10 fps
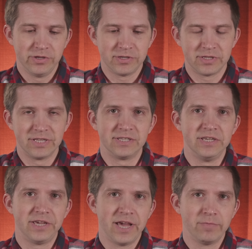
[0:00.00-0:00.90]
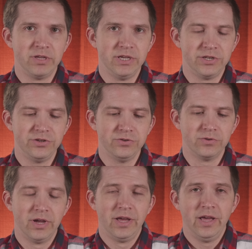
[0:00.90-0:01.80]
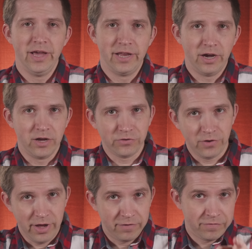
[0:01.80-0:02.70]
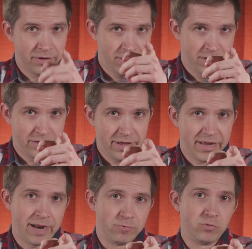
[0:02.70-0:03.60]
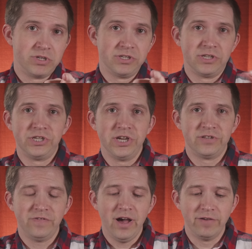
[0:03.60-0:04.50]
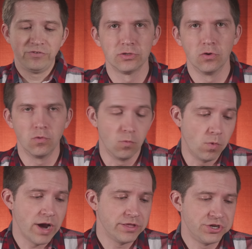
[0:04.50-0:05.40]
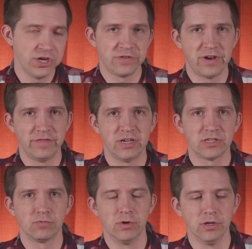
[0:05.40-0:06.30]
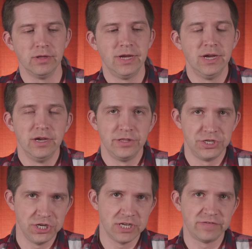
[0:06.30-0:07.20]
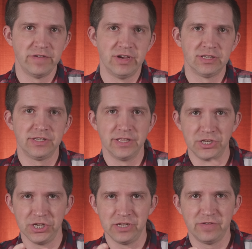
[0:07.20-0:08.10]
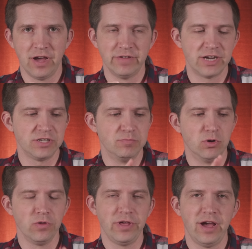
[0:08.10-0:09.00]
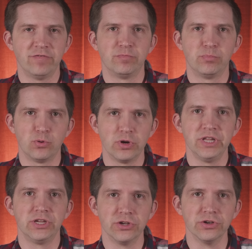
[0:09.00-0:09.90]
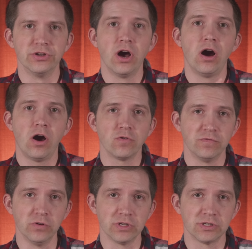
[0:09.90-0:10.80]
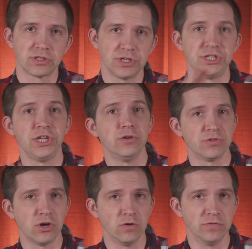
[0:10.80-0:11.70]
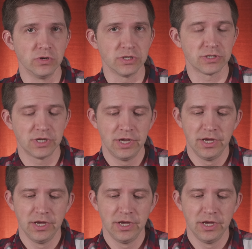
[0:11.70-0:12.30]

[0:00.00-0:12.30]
This is the zcam E2. And I also have that camera, which is a GH5. So why the GH5S? Well, the GH5S and the GH5 actually both have pretty good autofocus, continuous autofocus.